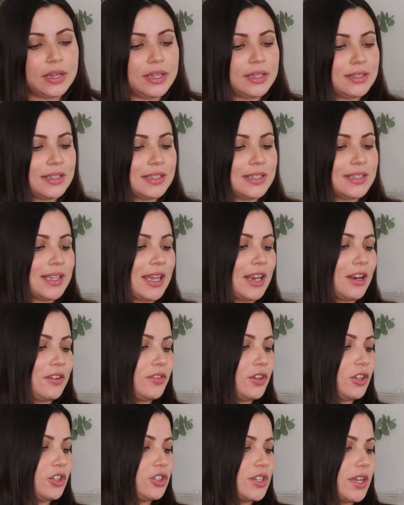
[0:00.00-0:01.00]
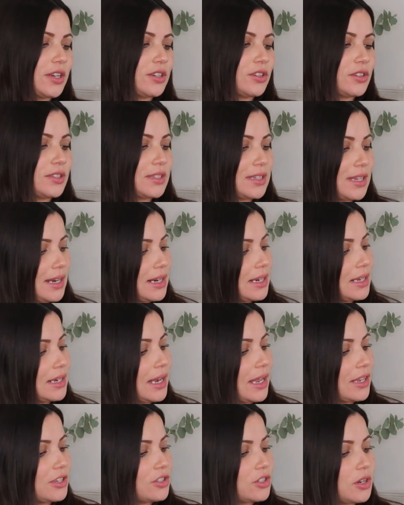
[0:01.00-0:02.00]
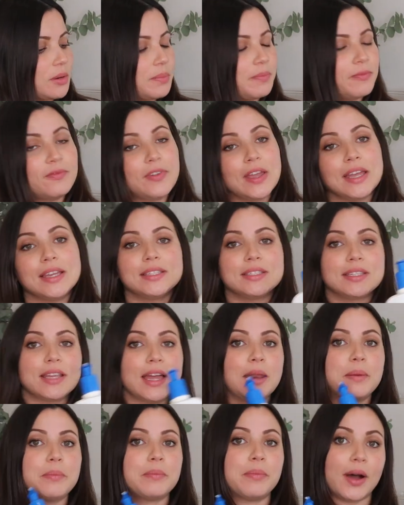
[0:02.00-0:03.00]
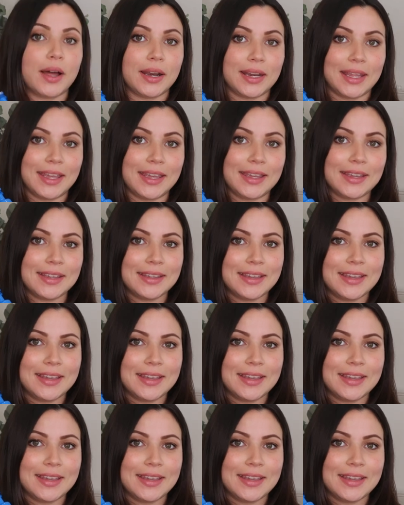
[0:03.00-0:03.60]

is the Cetaphil Gentle Skin Cleanser Face and Body.